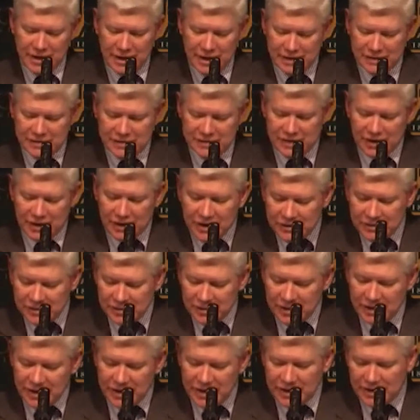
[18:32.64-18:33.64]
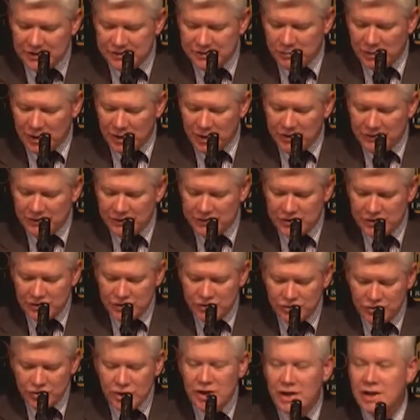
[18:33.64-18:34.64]
certainly is one of
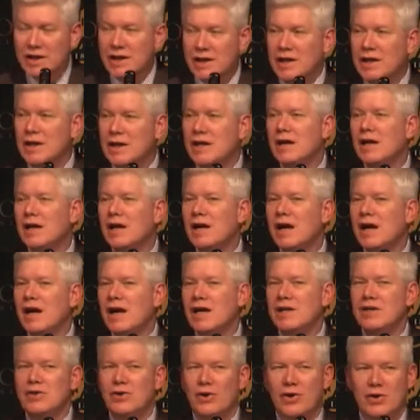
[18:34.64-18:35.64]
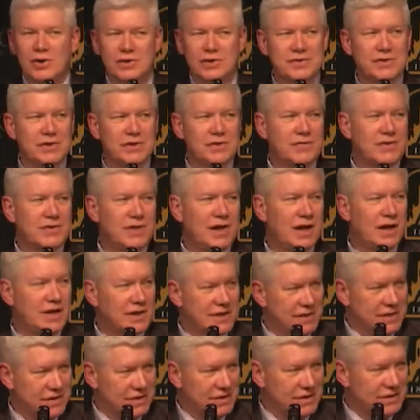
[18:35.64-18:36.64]
degree and not of
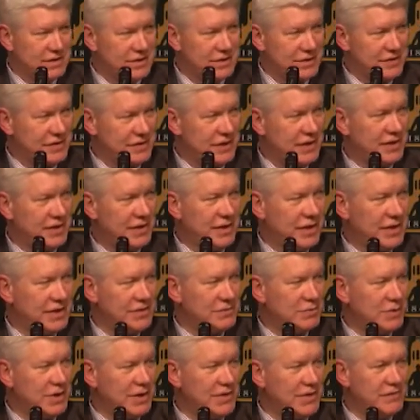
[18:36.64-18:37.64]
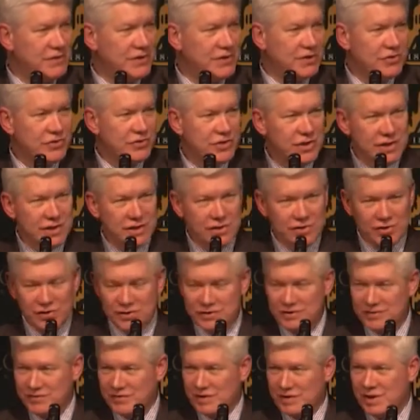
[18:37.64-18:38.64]
kind. Certainly is one of degree and
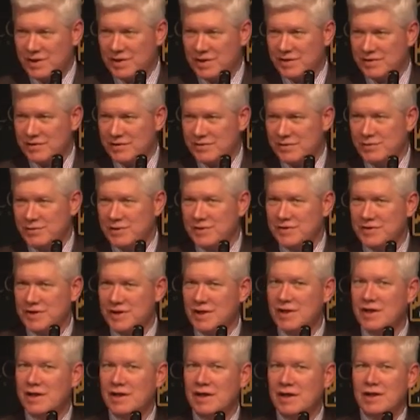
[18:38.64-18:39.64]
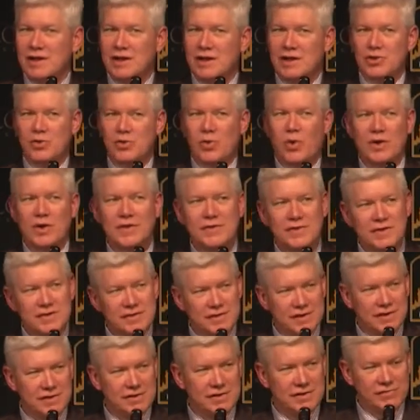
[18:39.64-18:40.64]
not of kind. So it's a
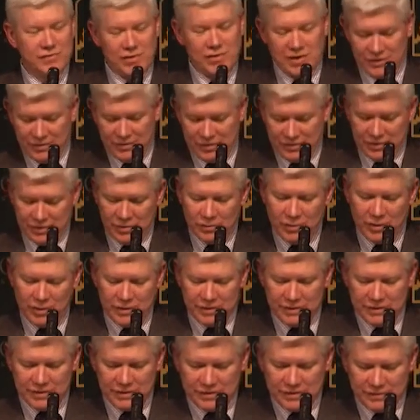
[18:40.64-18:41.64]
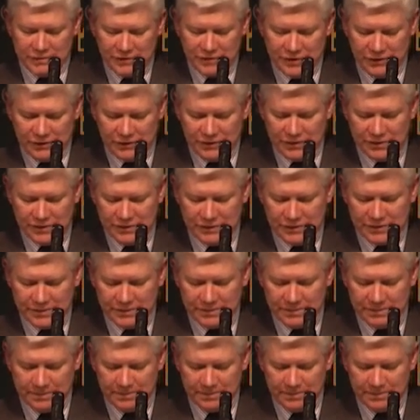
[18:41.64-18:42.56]
quantitative rather than a qualitative difference.